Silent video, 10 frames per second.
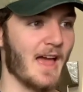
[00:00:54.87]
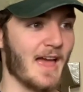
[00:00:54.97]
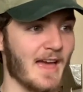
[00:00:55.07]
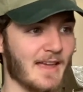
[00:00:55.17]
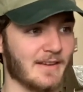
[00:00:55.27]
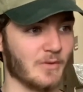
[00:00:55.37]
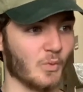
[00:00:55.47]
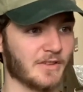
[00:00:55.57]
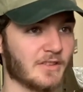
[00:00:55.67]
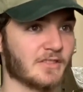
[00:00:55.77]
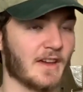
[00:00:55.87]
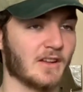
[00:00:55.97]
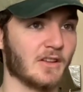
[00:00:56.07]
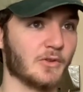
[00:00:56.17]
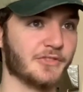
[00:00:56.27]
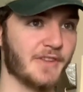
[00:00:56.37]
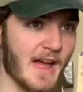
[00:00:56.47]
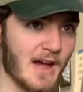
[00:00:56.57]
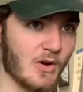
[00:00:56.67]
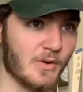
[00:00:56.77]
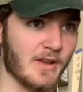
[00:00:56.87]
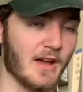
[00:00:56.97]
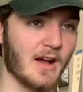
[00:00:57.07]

And once the site closed down,